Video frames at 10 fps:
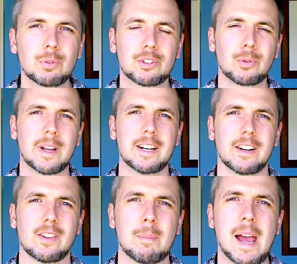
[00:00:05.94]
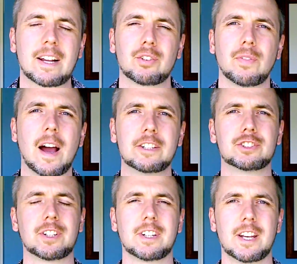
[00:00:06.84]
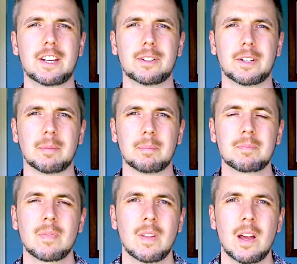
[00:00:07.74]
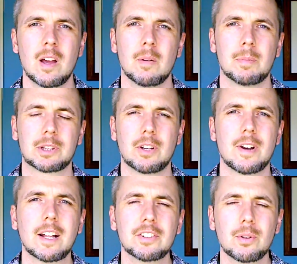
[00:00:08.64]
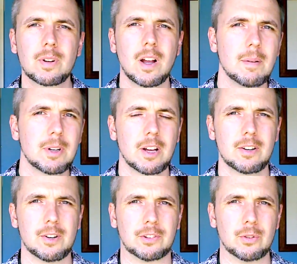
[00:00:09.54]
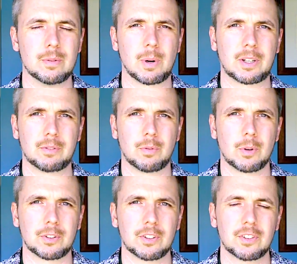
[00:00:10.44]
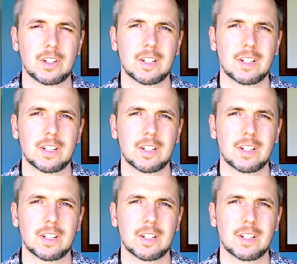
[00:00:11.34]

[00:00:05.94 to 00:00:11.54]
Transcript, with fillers: was created on the backs of hydrogen and helium, but they're not so common on Earth due to market forces.